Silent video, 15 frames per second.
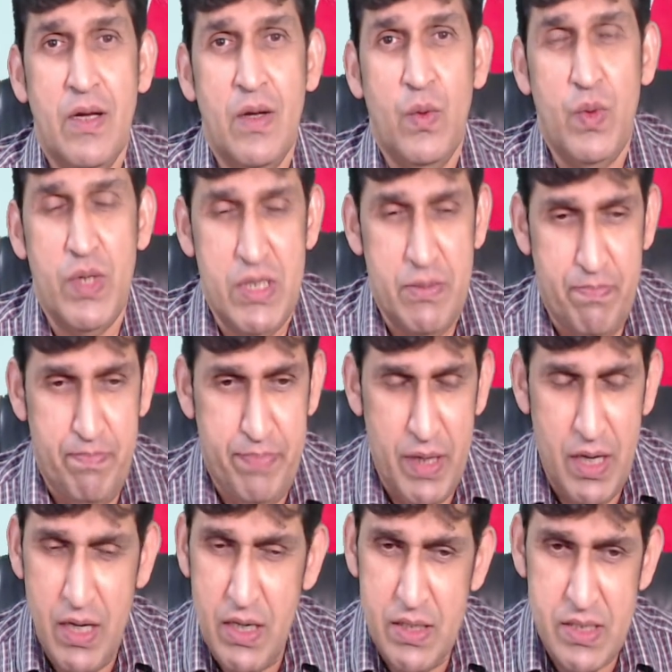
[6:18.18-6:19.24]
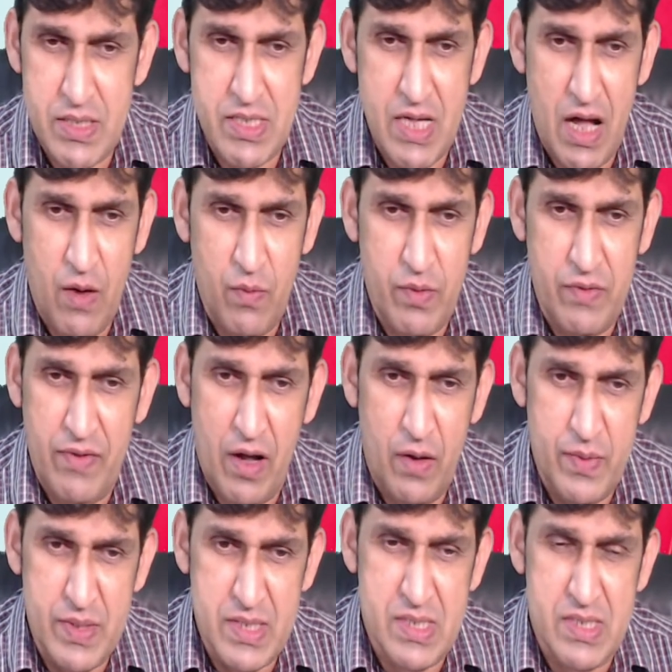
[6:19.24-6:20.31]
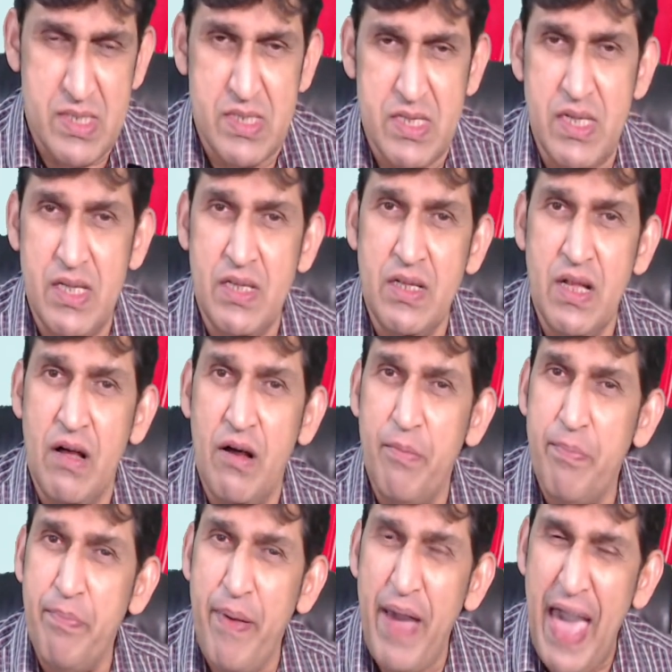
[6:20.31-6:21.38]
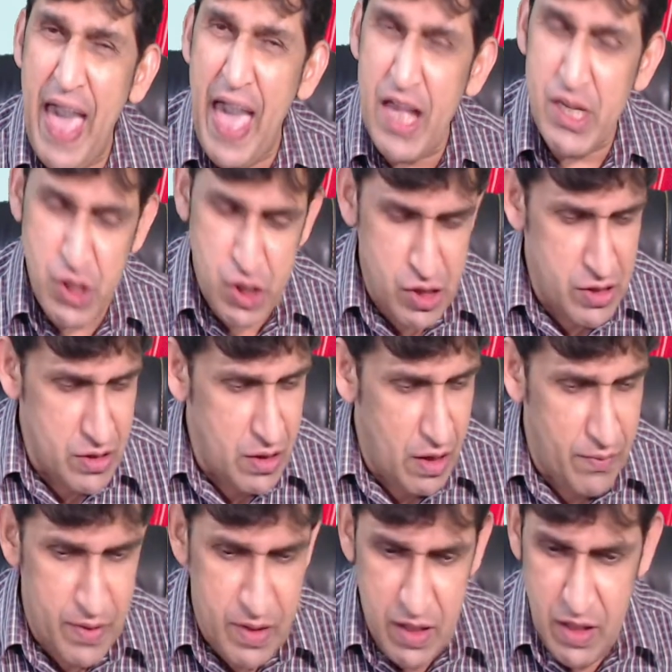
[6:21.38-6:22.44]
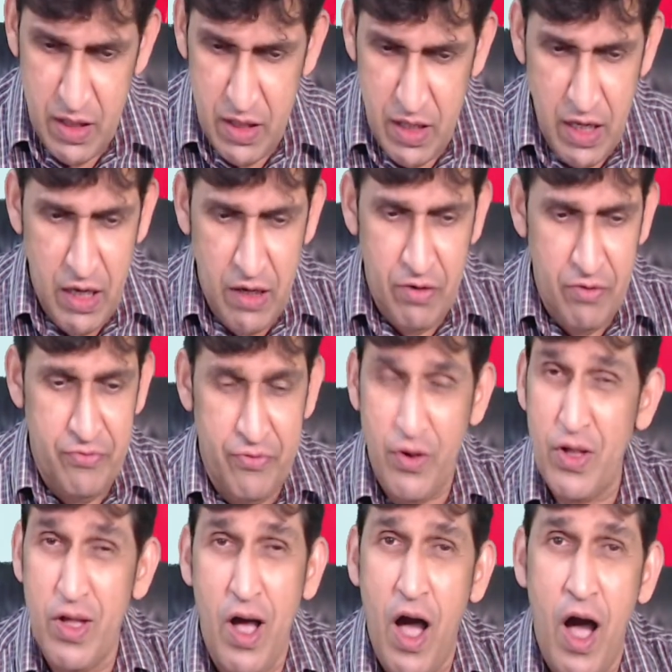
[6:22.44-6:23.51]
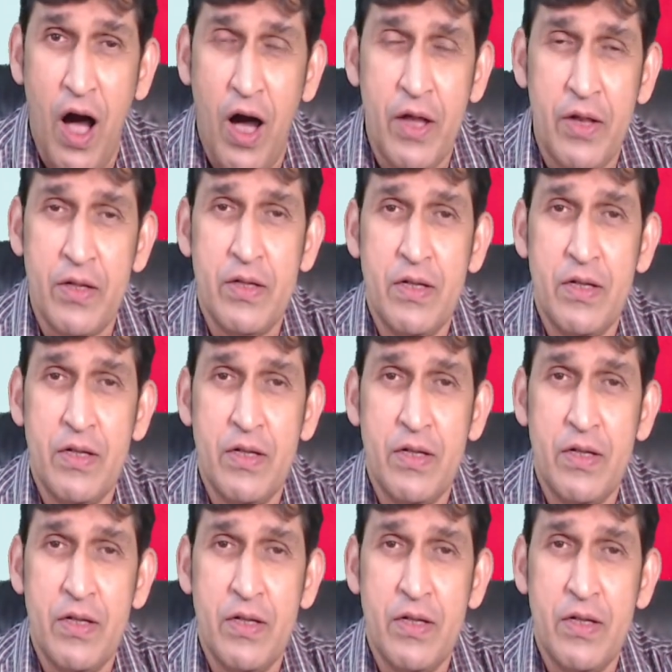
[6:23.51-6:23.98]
which burns out with our zeal, our passion, our love for God,